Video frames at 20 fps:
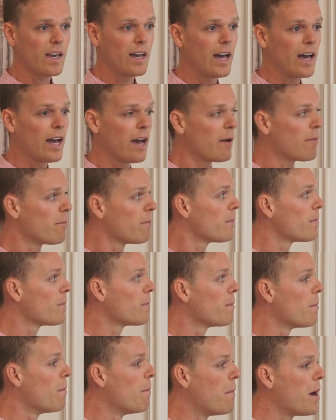
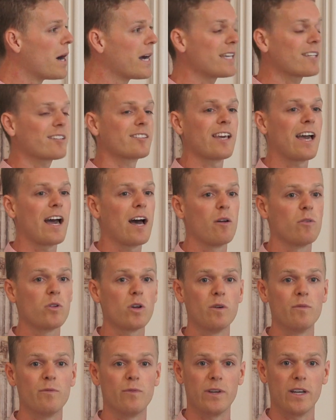might sound
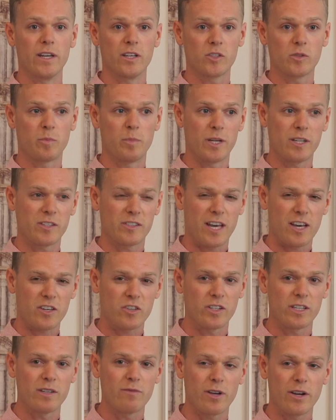obvious, but it's
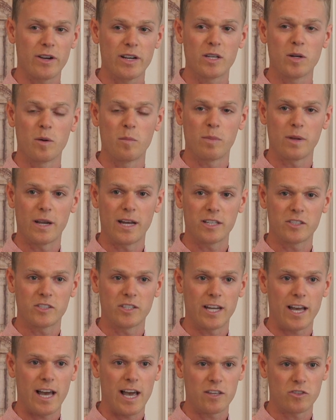actually very complex,
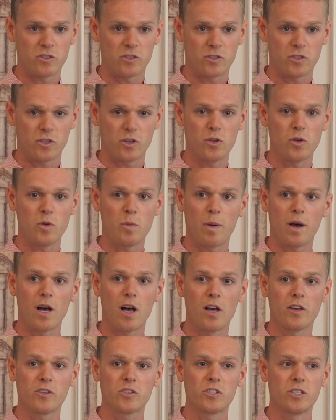and it has two
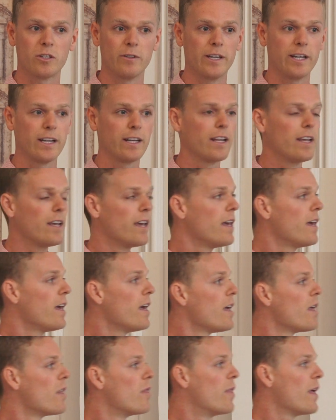parts to it.
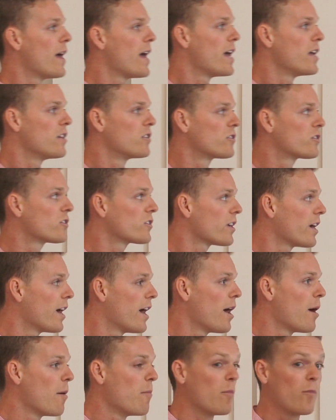There's,
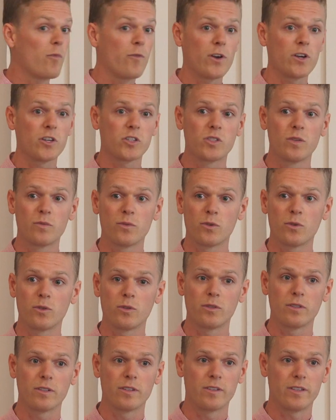first of
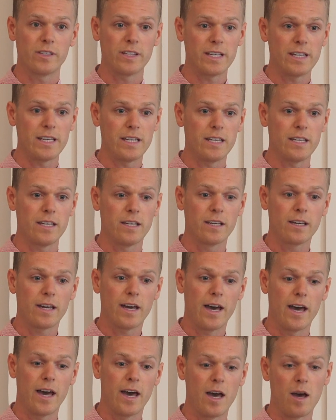all, the
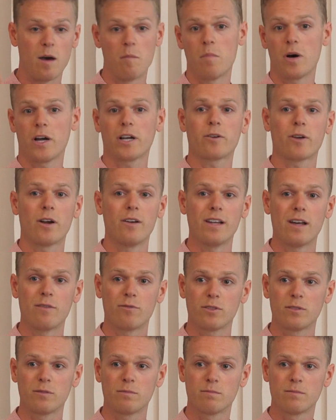micro
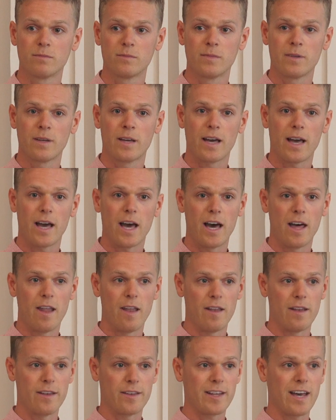level,
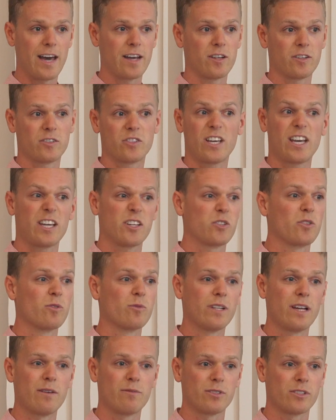and at a
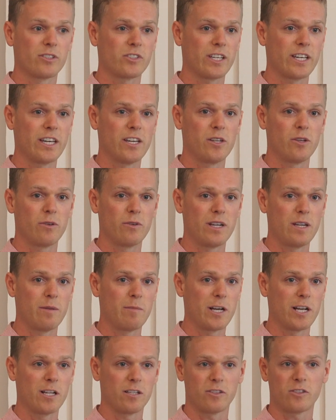textual level, say in your
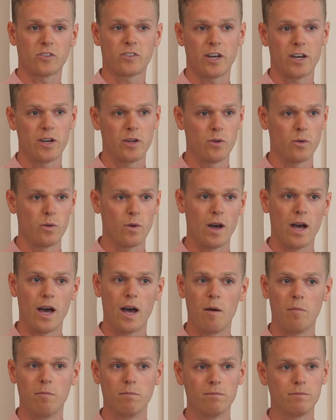email,
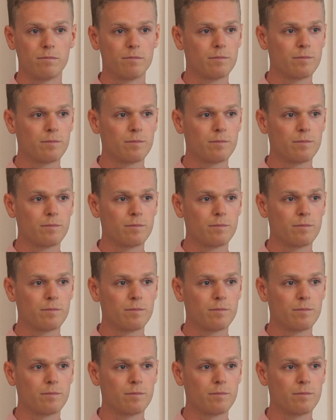so